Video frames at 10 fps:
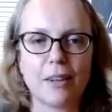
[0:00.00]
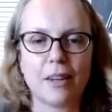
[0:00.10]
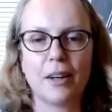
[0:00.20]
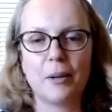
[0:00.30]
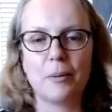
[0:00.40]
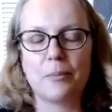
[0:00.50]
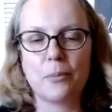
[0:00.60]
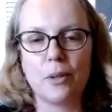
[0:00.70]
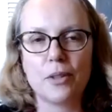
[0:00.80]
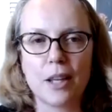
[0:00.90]

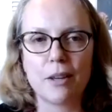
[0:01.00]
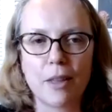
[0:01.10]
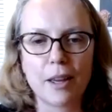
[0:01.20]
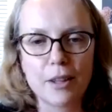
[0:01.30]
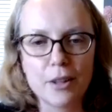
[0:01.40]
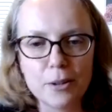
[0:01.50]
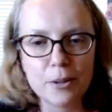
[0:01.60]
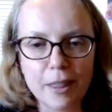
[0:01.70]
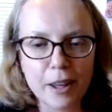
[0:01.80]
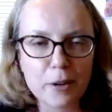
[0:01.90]
Well, Dave, thank you,
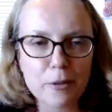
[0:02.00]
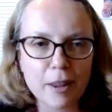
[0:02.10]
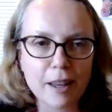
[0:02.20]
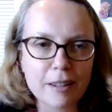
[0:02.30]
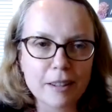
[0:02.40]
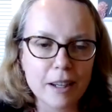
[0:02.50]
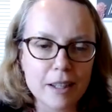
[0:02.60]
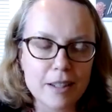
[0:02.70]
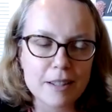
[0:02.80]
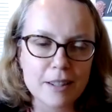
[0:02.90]
and thank you for that
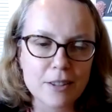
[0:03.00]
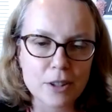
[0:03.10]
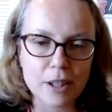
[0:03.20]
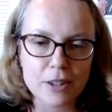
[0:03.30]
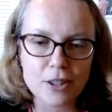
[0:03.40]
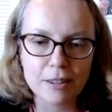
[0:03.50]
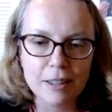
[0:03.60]
kind introduction.